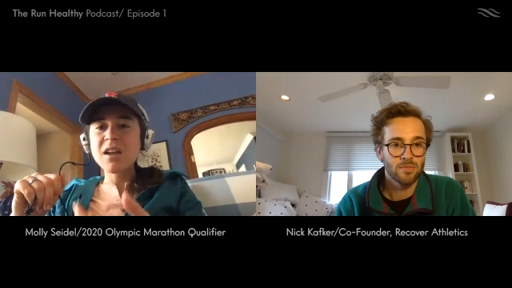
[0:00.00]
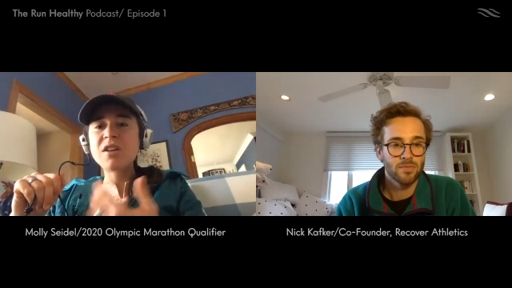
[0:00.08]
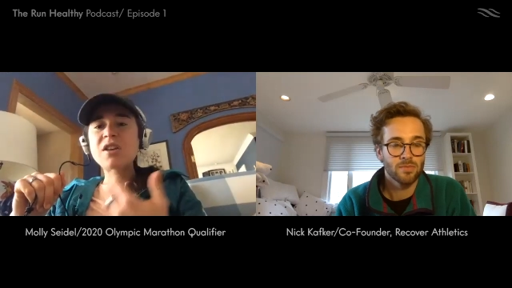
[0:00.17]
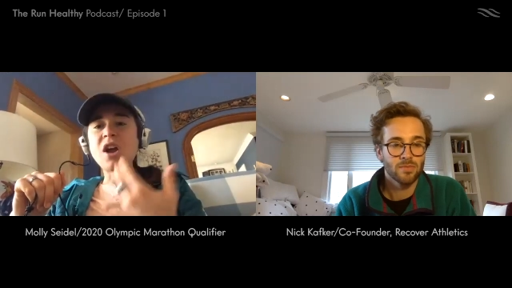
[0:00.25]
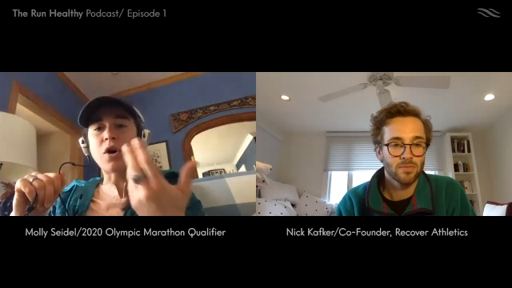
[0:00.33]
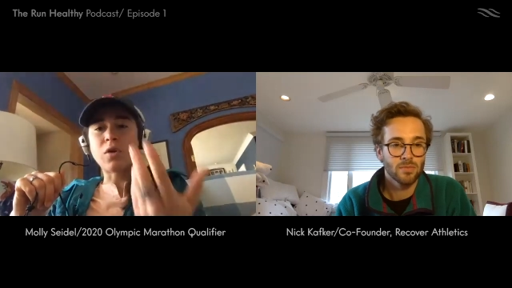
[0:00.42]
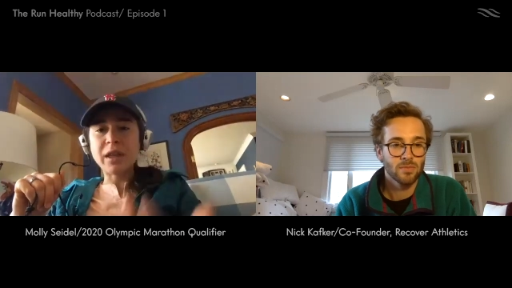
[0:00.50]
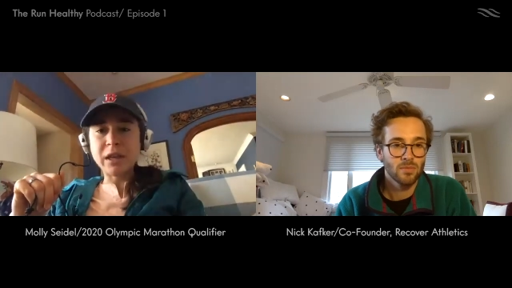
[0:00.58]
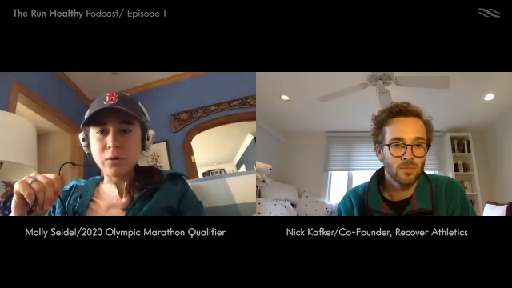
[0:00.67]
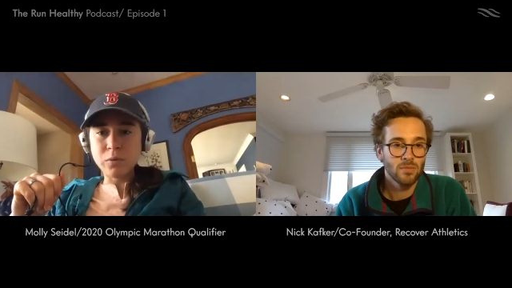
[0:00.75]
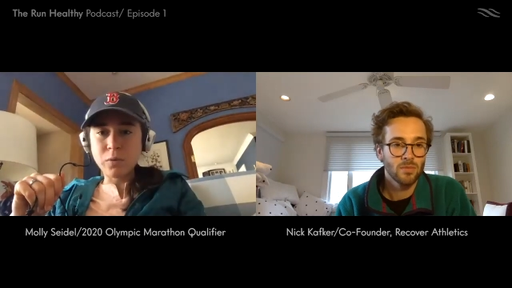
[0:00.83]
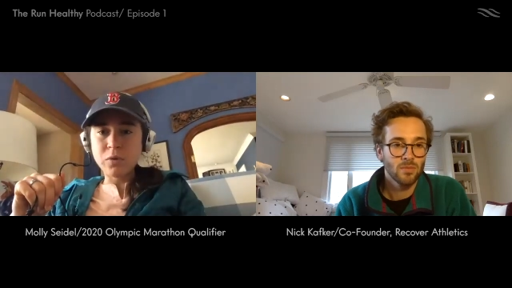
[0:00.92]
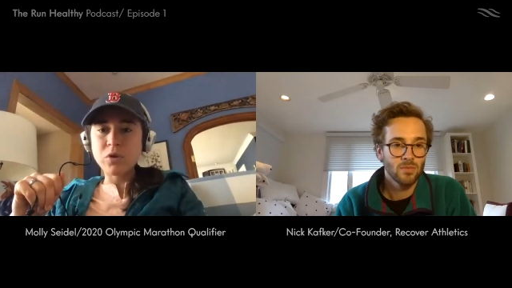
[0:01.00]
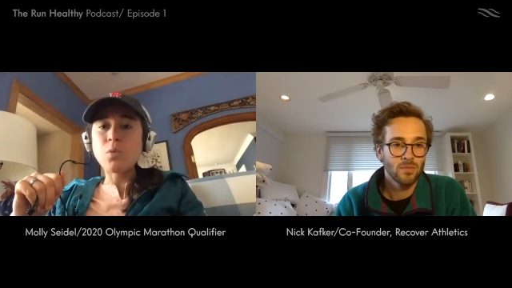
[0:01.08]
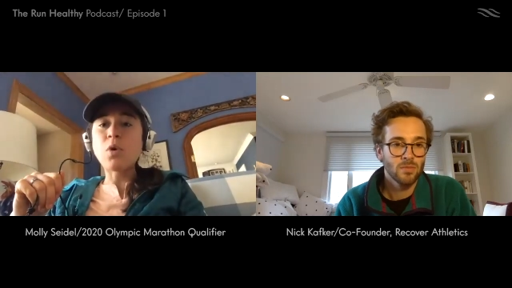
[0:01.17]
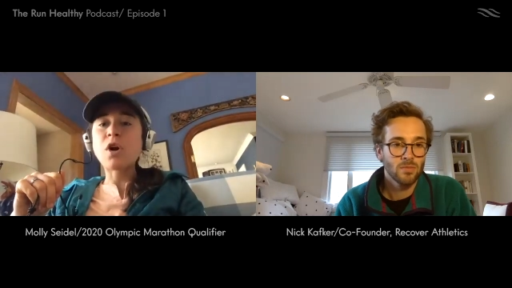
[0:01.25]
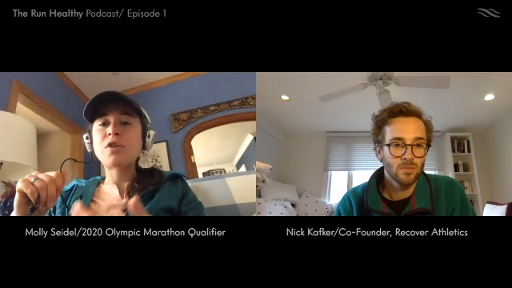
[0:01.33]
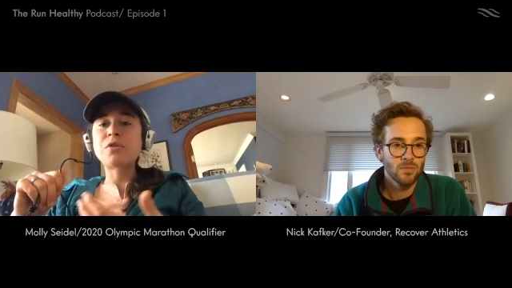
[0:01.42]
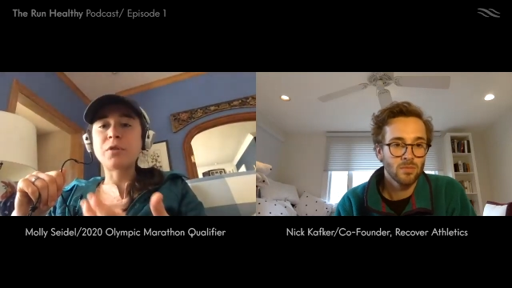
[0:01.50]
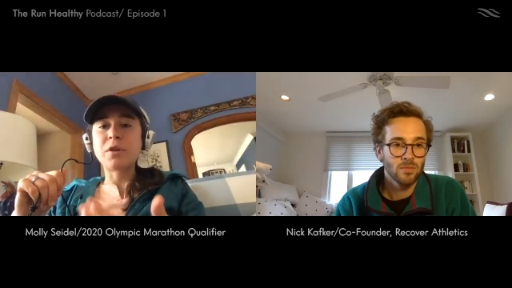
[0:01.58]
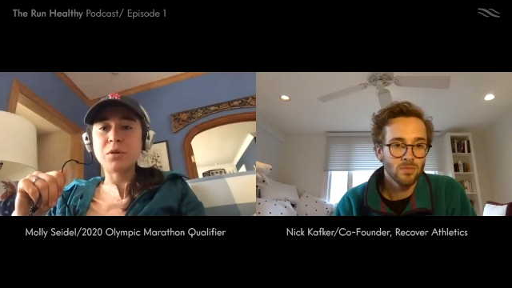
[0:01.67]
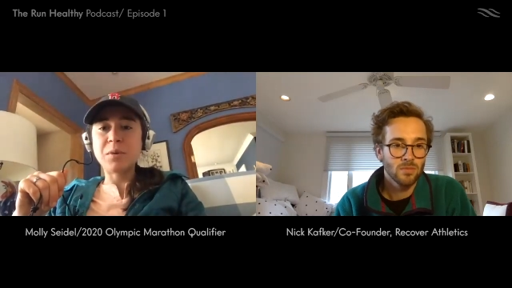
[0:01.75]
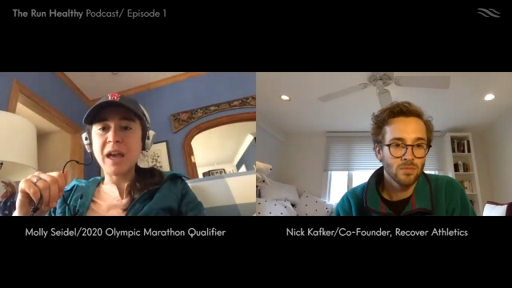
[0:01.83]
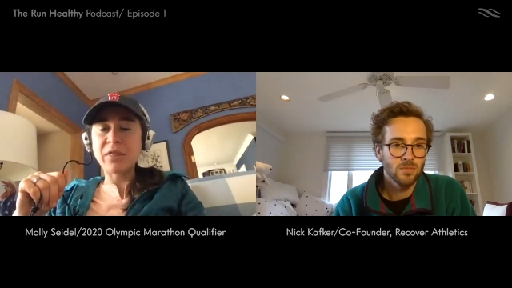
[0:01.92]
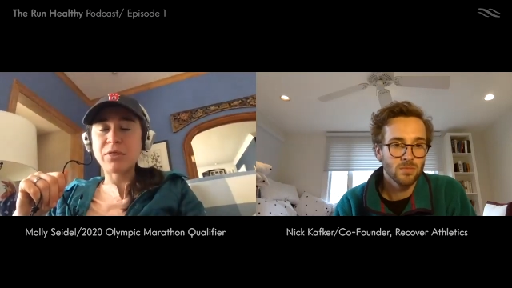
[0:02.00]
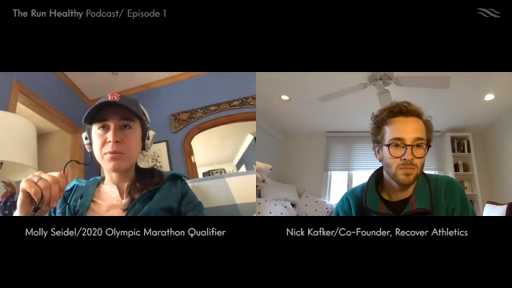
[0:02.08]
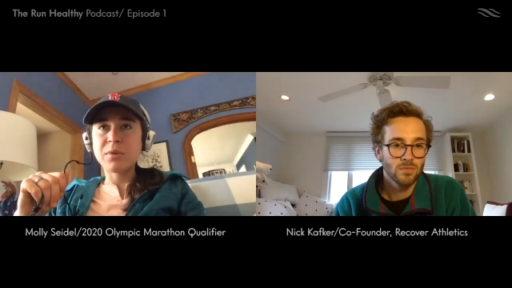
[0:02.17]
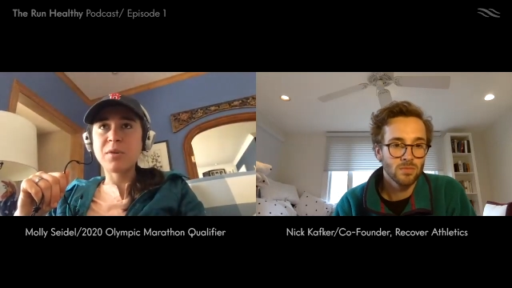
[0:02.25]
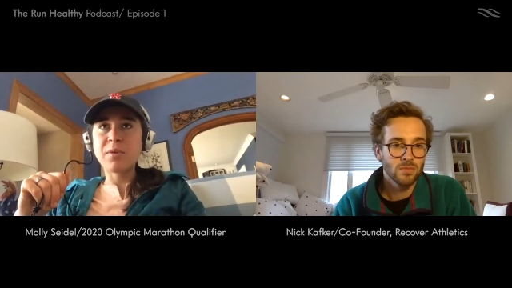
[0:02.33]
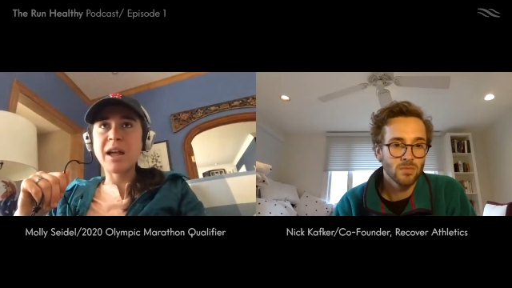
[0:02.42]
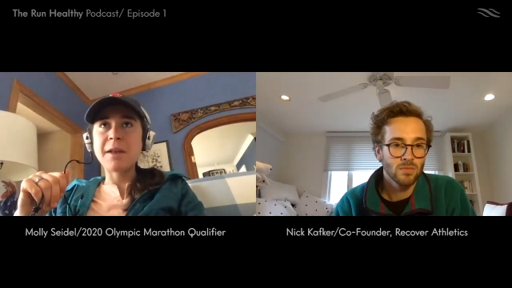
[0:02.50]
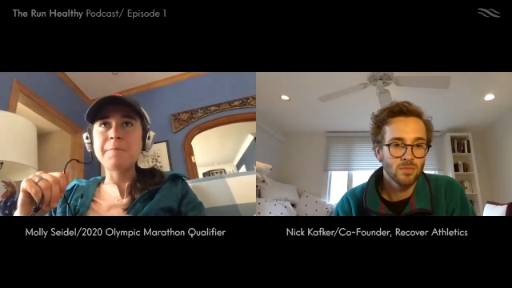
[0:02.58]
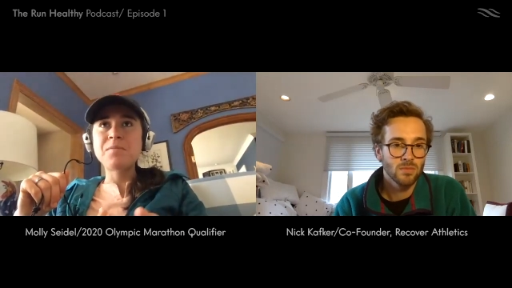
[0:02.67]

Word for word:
Speaker 1: no, like you you work through it, you get through it.